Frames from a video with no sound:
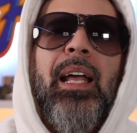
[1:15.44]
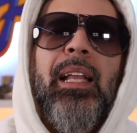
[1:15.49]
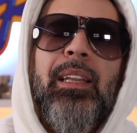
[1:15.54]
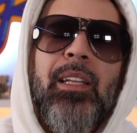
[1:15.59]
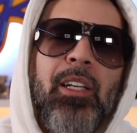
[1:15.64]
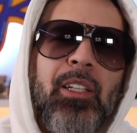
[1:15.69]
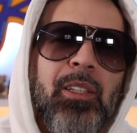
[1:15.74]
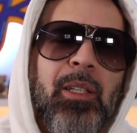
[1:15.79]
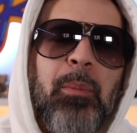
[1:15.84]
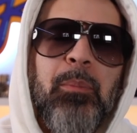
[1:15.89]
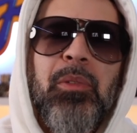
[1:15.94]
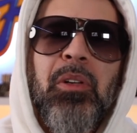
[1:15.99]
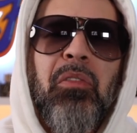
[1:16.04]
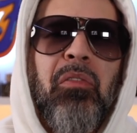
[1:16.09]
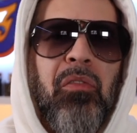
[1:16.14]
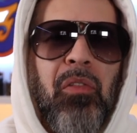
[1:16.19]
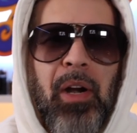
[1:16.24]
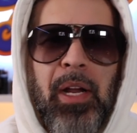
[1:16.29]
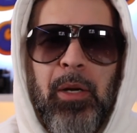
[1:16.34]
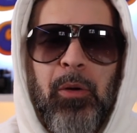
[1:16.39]
I looked up the
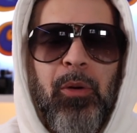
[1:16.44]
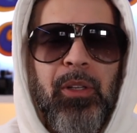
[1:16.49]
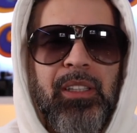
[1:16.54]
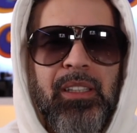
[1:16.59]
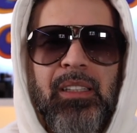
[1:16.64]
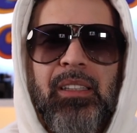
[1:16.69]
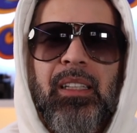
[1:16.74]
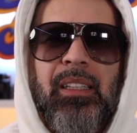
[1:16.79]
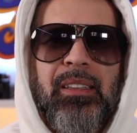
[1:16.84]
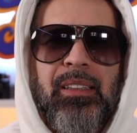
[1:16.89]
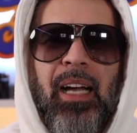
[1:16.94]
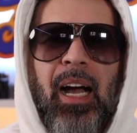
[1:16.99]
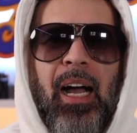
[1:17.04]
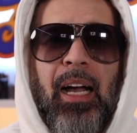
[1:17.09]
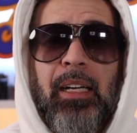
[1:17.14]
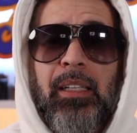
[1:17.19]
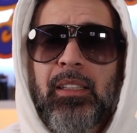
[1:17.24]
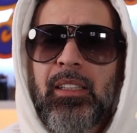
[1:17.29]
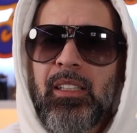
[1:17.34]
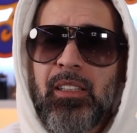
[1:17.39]
fragrance The
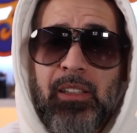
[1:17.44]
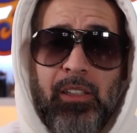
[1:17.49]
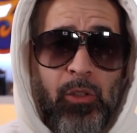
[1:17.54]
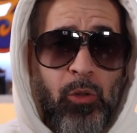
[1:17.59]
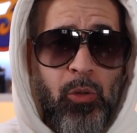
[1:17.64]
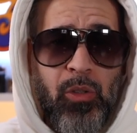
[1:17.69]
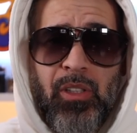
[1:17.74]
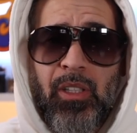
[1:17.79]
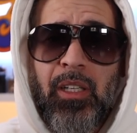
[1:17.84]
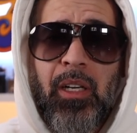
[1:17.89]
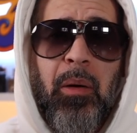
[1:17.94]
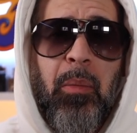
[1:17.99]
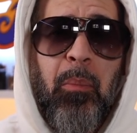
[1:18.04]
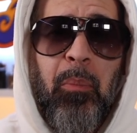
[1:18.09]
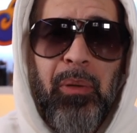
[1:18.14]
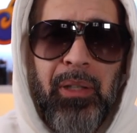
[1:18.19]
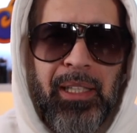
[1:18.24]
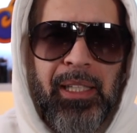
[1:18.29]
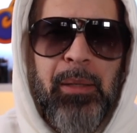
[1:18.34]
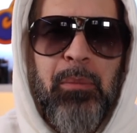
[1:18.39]
Don, because this was a
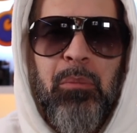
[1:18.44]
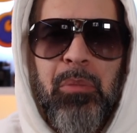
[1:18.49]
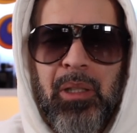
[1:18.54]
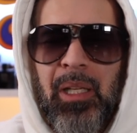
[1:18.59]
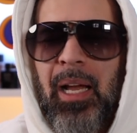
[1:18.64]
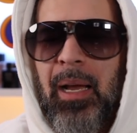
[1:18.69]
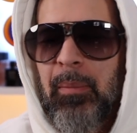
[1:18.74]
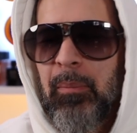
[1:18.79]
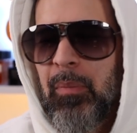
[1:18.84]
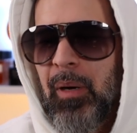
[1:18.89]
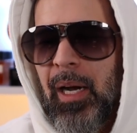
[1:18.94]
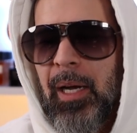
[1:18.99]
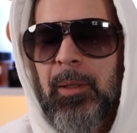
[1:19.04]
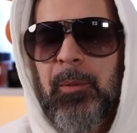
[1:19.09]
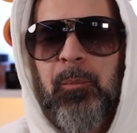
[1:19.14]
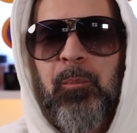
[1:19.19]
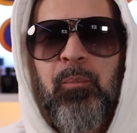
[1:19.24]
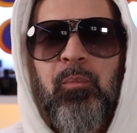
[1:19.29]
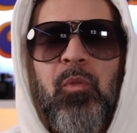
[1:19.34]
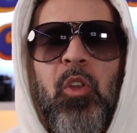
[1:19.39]
complete blind buy,
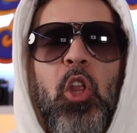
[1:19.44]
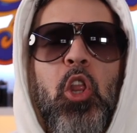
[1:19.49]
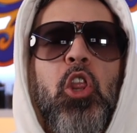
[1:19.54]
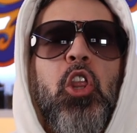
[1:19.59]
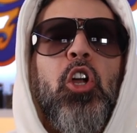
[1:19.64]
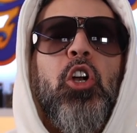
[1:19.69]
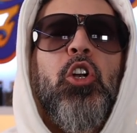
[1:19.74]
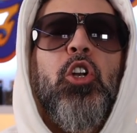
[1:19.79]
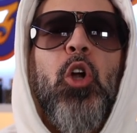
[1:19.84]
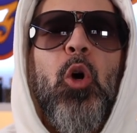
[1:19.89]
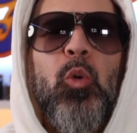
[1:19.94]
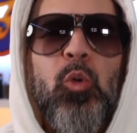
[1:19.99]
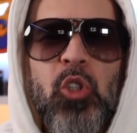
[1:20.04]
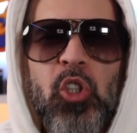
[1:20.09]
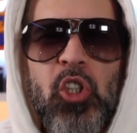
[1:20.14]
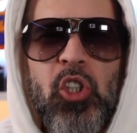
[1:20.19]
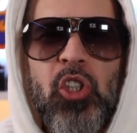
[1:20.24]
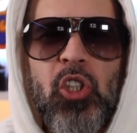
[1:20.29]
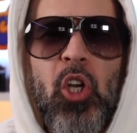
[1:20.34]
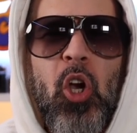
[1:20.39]
the
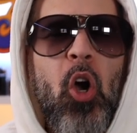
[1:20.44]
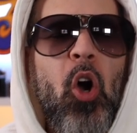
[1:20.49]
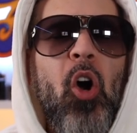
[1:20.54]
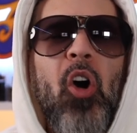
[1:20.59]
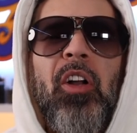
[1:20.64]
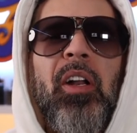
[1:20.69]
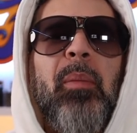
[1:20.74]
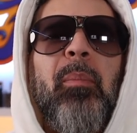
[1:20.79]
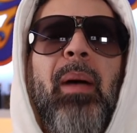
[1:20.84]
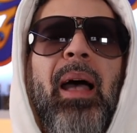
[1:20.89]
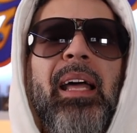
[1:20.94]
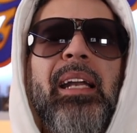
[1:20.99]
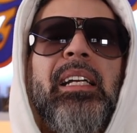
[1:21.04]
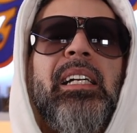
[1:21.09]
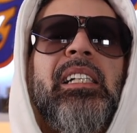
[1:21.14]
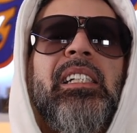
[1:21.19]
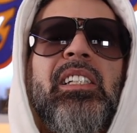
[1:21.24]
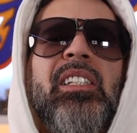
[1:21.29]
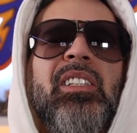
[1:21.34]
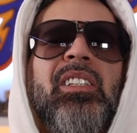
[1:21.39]
notes
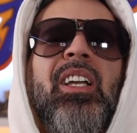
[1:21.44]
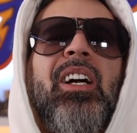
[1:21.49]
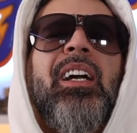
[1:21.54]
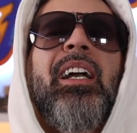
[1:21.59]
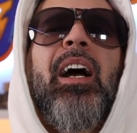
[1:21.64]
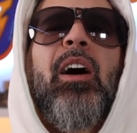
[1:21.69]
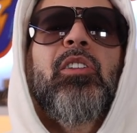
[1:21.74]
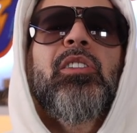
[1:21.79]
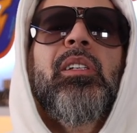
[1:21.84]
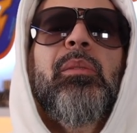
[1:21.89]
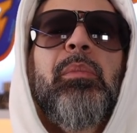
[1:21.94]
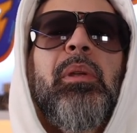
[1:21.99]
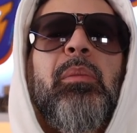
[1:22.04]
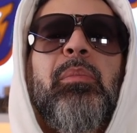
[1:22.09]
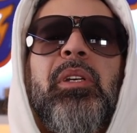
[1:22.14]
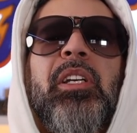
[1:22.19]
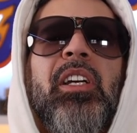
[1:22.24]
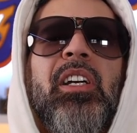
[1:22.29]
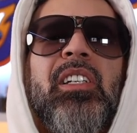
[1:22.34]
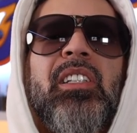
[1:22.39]
automatically stuck out to me
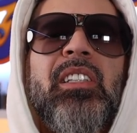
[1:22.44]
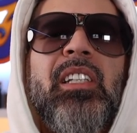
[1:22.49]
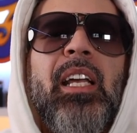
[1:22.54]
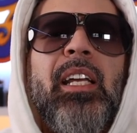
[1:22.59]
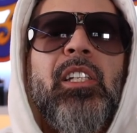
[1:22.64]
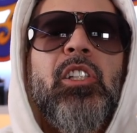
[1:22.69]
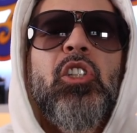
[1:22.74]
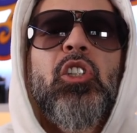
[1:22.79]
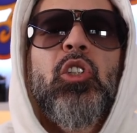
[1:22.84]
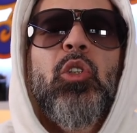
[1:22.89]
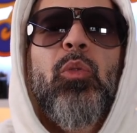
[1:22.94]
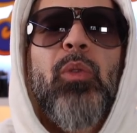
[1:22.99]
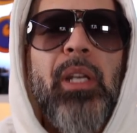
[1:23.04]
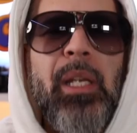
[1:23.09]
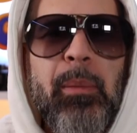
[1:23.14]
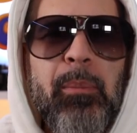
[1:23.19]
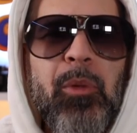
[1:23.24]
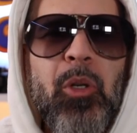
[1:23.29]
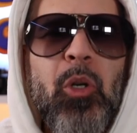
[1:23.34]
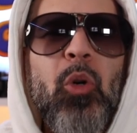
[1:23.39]
because they
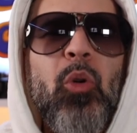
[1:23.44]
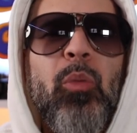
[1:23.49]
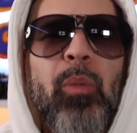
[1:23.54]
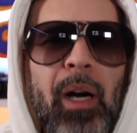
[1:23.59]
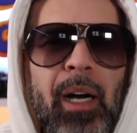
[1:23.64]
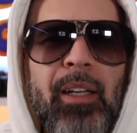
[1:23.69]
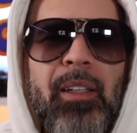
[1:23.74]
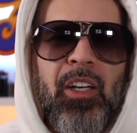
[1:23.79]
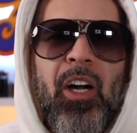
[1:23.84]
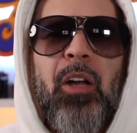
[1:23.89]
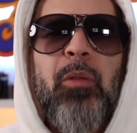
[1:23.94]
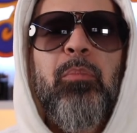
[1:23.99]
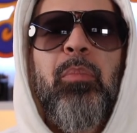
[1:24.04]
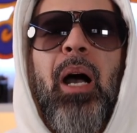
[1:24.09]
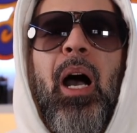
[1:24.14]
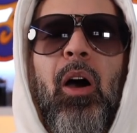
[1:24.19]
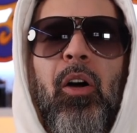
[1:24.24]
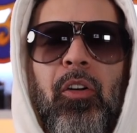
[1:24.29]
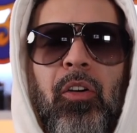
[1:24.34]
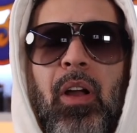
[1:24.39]
scream Cuba.
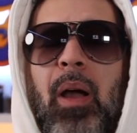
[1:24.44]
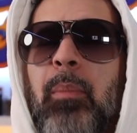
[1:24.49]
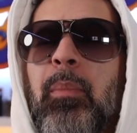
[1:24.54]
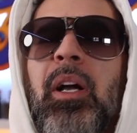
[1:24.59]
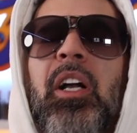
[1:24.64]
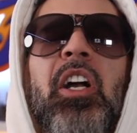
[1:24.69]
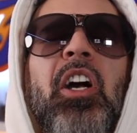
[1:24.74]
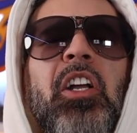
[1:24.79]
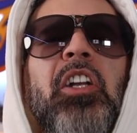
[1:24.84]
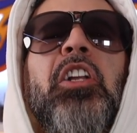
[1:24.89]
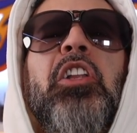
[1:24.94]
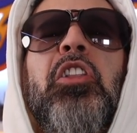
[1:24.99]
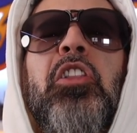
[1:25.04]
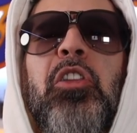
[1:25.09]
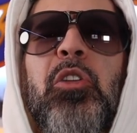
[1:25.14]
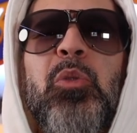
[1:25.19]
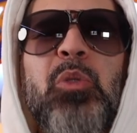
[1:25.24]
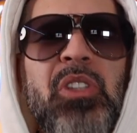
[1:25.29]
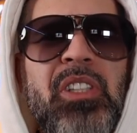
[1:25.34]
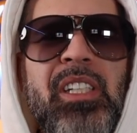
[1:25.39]
Gunpowder, I'm a gun
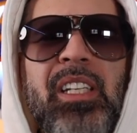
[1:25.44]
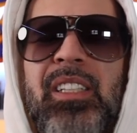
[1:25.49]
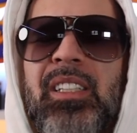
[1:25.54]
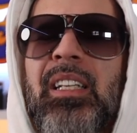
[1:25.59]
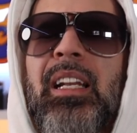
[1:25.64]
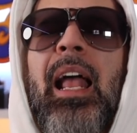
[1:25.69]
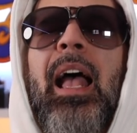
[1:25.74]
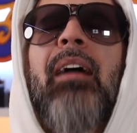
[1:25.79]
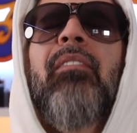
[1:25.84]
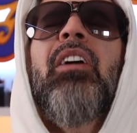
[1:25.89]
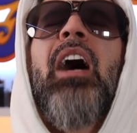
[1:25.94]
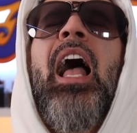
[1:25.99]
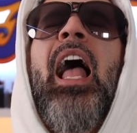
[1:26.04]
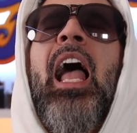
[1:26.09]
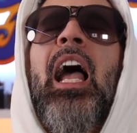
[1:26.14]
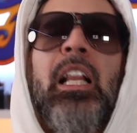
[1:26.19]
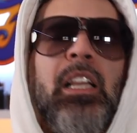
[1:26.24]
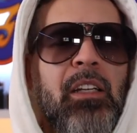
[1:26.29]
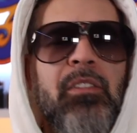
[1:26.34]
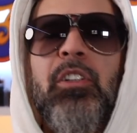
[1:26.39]
enthusiast and have a
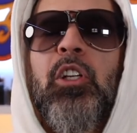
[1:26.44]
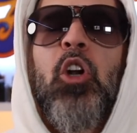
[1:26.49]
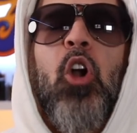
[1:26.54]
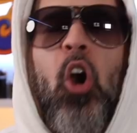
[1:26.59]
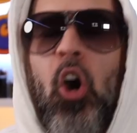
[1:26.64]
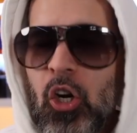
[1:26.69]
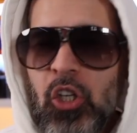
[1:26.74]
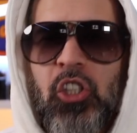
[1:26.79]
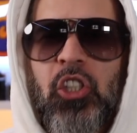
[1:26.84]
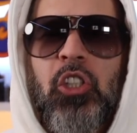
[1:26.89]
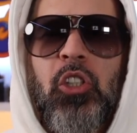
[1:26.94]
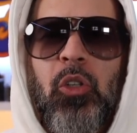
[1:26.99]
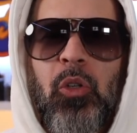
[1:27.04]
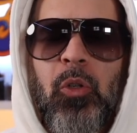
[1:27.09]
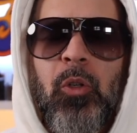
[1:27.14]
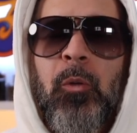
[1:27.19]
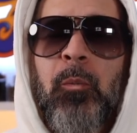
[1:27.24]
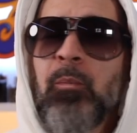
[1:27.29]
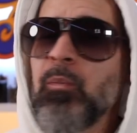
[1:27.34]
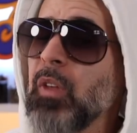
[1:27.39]
hell of an
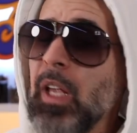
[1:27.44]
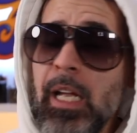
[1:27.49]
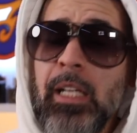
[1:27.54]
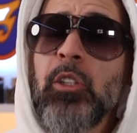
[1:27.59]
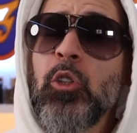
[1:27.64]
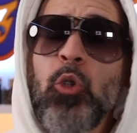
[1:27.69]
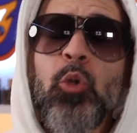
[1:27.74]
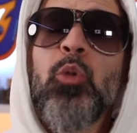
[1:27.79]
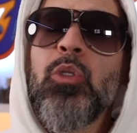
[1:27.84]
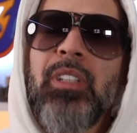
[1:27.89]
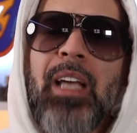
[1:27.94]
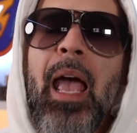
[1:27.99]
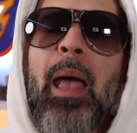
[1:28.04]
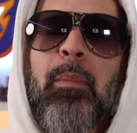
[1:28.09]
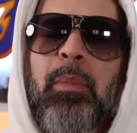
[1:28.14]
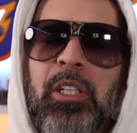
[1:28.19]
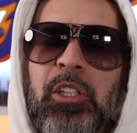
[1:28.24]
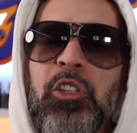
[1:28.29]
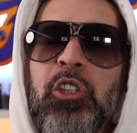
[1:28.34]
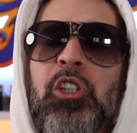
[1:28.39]
arsenal and do
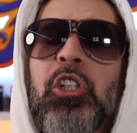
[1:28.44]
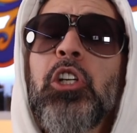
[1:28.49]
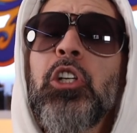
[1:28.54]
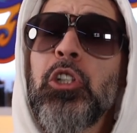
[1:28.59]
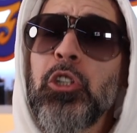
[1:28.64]
damage.